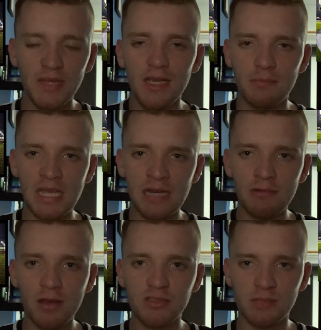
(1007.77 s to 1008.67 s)

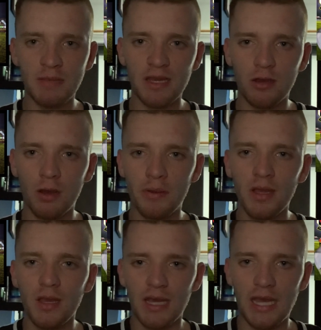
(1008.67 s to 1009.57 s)
Meanwhile, to make up
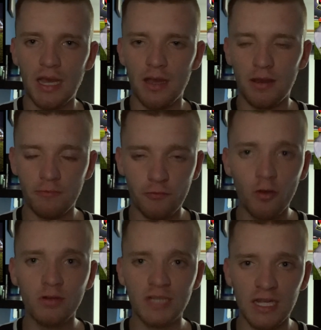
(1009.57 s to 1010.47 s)

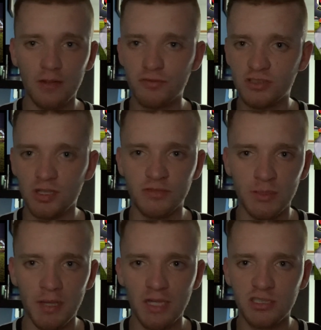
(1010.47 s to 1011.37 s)
4/9 of the
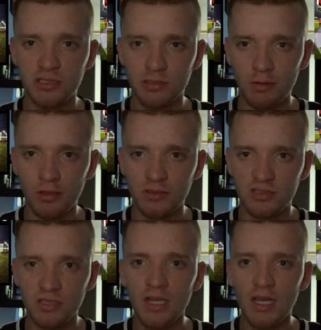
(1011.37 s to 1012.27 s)
pitch towards
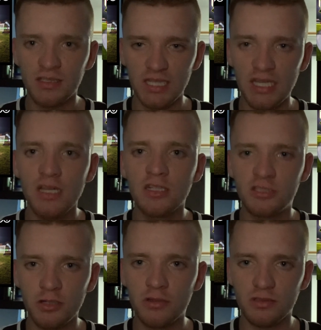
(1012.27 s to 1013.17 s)
the
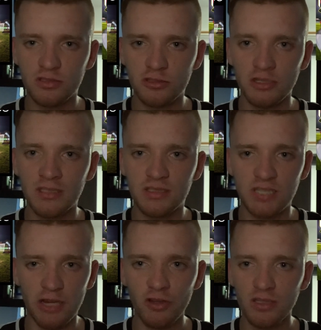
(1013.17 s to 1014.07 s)
Duke Street
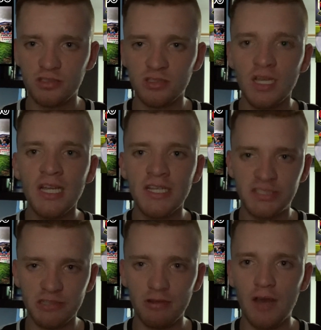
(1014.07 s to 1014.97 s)
terrace, you
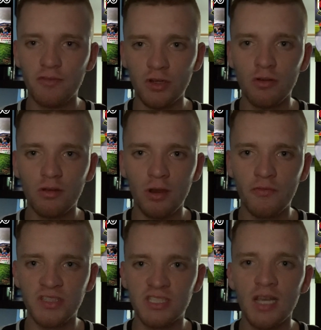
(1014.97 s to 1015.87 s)
do have an
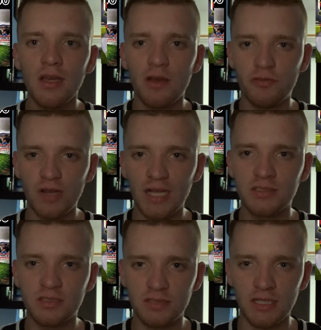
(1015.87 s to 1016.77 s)
uncovered flat
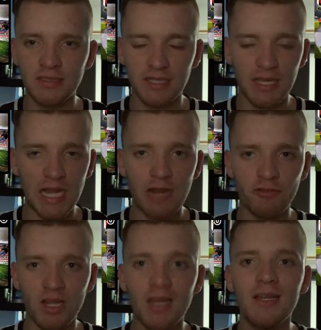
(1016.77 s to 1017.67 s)
standing
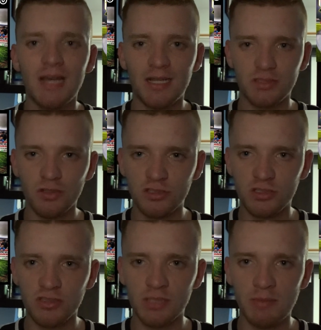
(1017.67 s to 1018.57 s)
area, and also
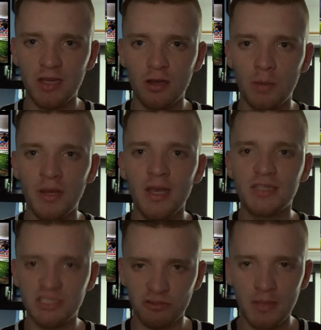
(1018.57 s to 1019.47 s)
to make up
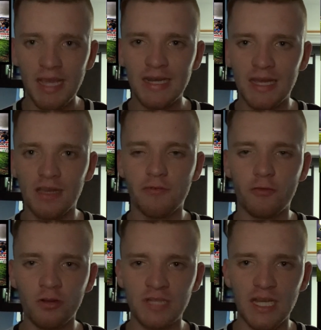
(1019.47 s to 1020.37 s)
the remaining
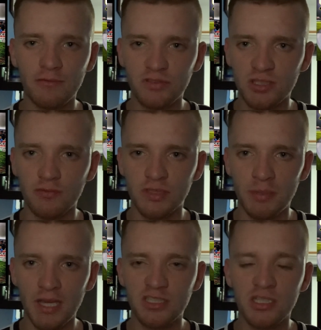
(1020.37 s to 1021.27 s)
4/9 of the
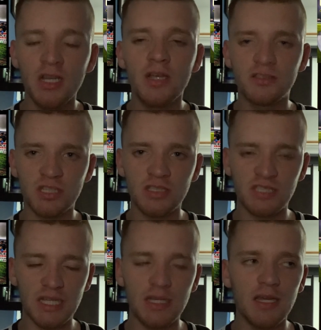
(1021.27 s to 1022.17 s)
pitch to
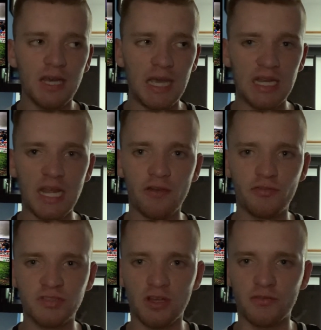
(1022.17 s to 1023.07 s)
the
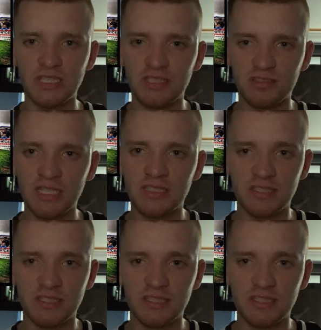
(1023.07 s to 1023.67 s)
left of the seated